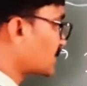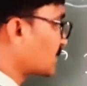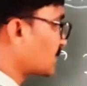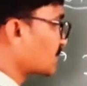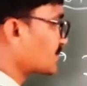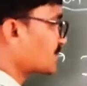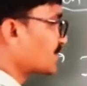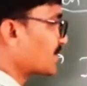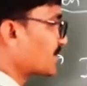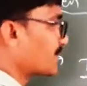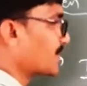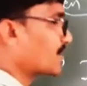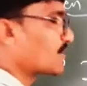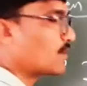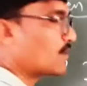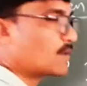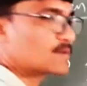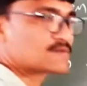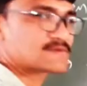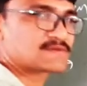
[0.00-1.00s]
cost
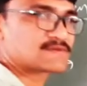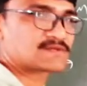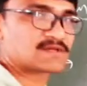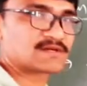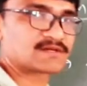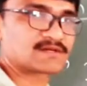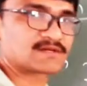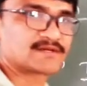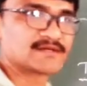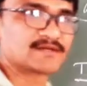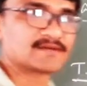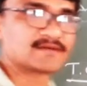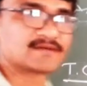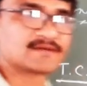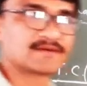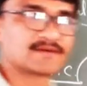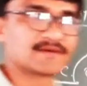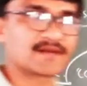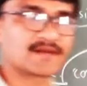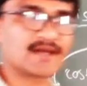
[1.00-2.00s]
remain constant,
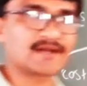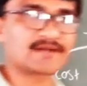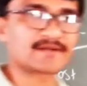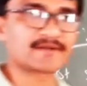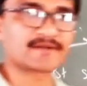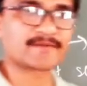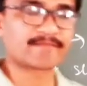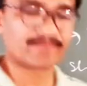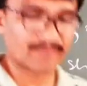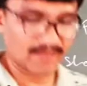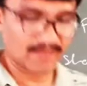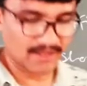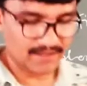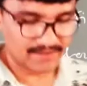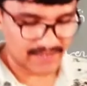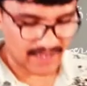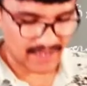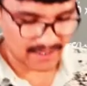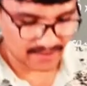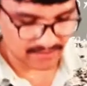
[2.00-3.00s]

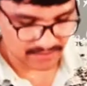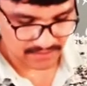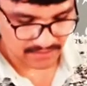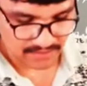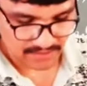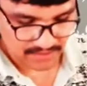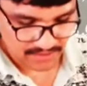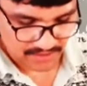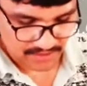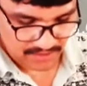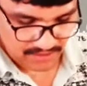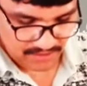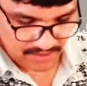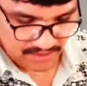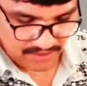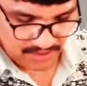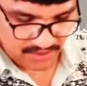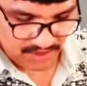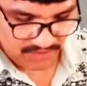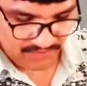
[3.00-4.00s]
right?
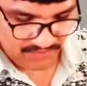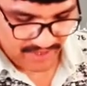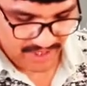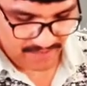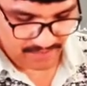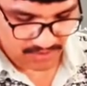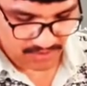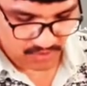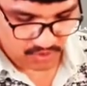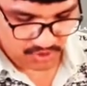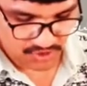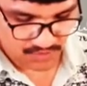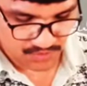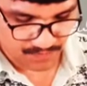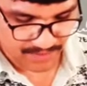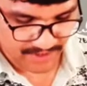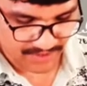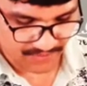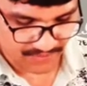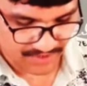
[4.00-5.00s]
Then the variable
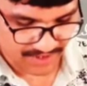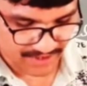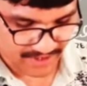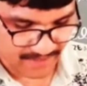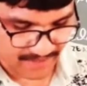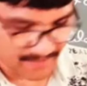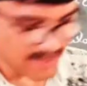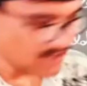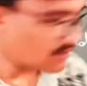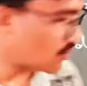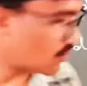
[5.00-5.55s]
cost per unit remain